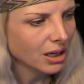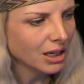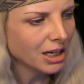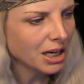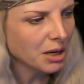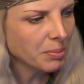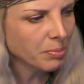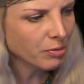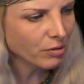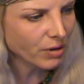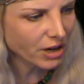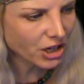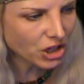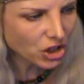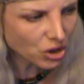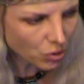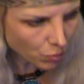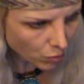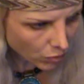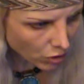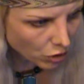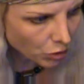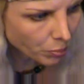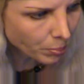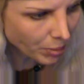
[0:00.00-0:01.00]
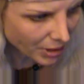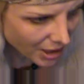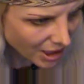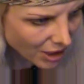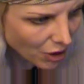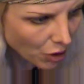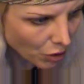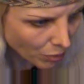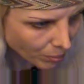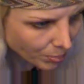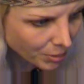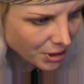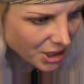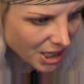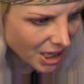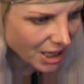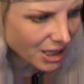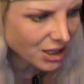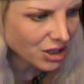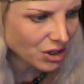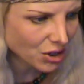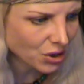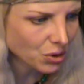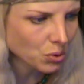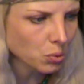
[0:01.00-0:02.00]
Liberation will be
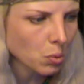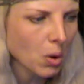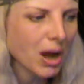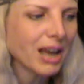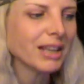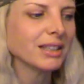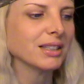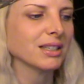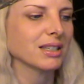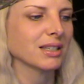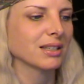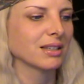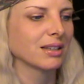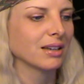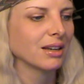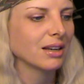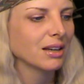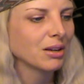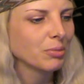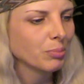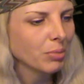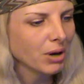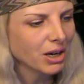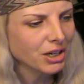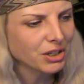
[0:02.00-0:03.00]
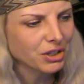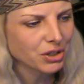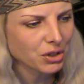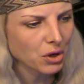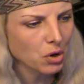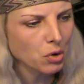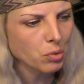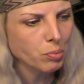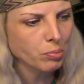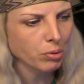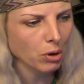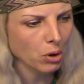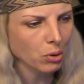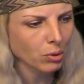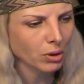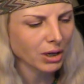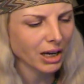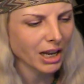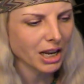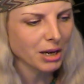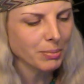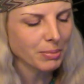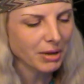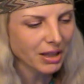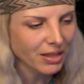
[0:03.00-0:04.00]
obtained at once by so
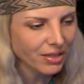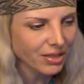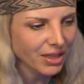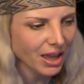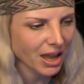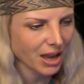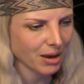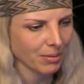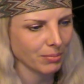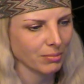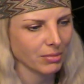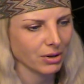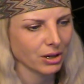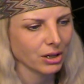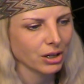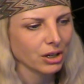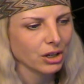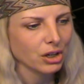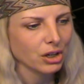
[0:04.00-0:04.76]
proclaiming them,